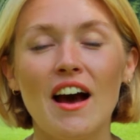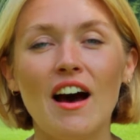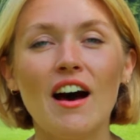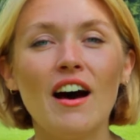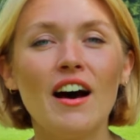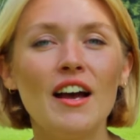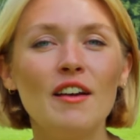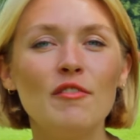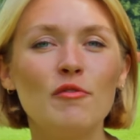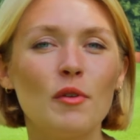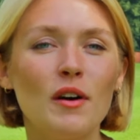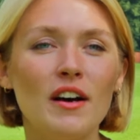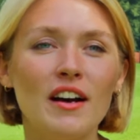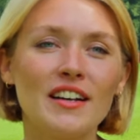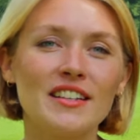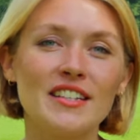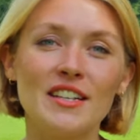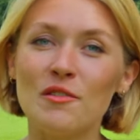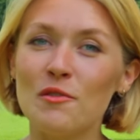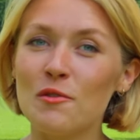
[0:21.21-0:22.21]
I've
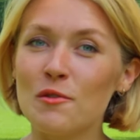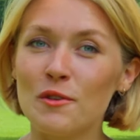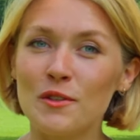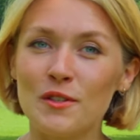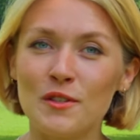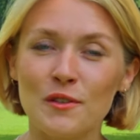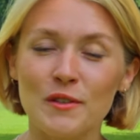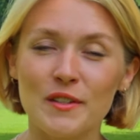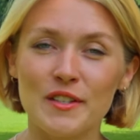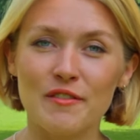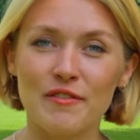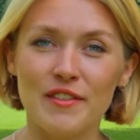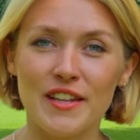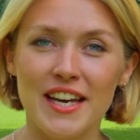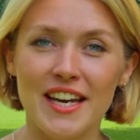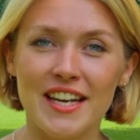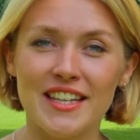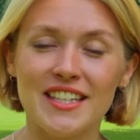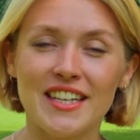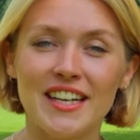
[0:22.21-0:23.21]
worked in all sorts of
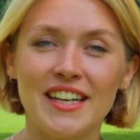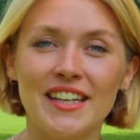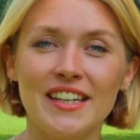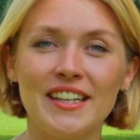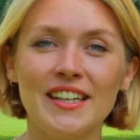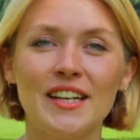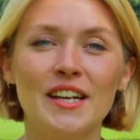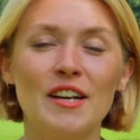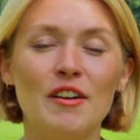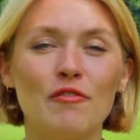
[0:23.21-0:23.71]
theatre,